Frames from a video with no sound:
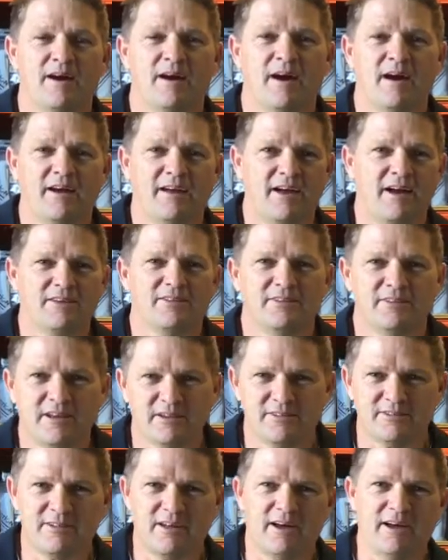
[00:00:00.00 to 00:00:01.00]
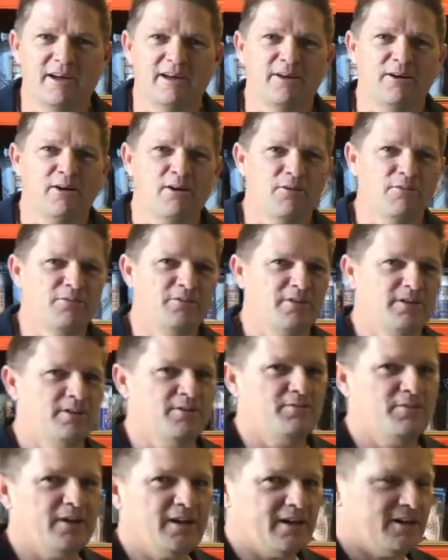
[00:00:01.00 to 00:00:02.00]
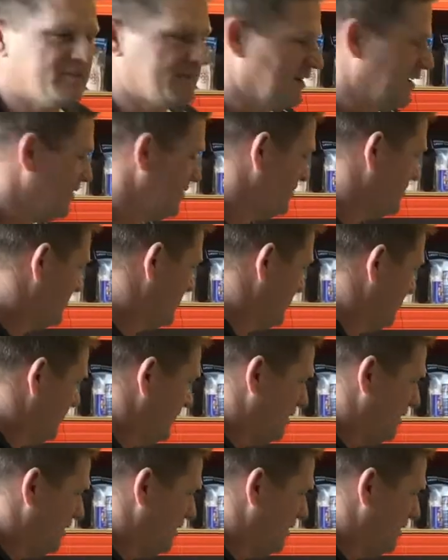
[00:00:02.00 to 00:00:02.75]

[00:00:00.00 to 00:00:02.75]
Okay, it's the next day of the vinegar test.